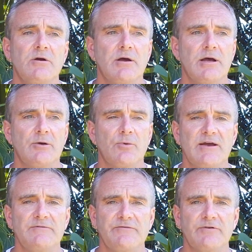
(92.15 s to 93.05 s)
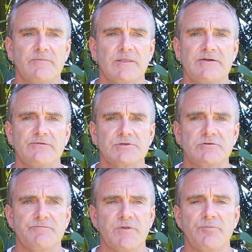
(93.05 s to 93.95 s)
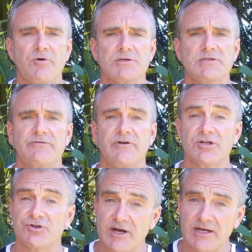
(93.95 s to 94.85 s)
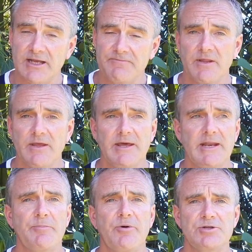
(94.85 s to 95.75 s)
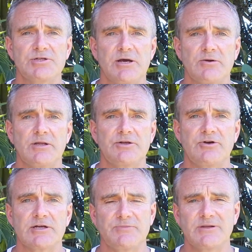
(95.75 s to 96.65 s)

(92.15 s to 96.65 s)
And we have different levels of pricing for our Australian-led and our PNG local-led treks.